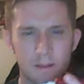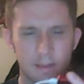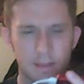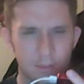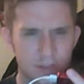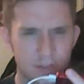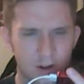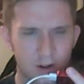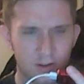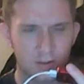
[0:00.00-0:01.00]
There was an
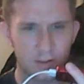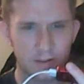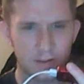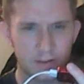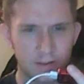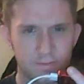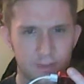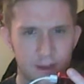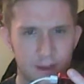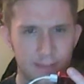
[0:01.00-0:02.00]
article that
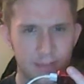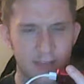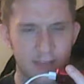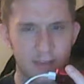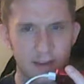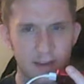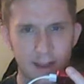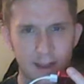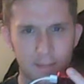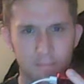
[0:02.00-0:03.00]
on
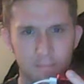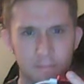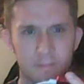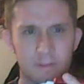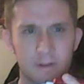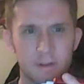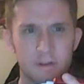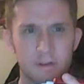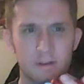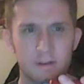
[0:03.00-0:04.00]

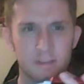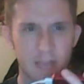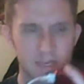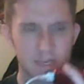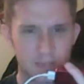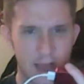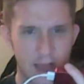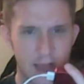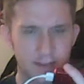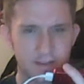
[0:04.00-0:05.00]

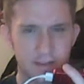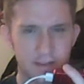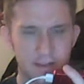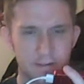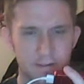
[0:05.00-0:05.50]
mlive.com/Lions that's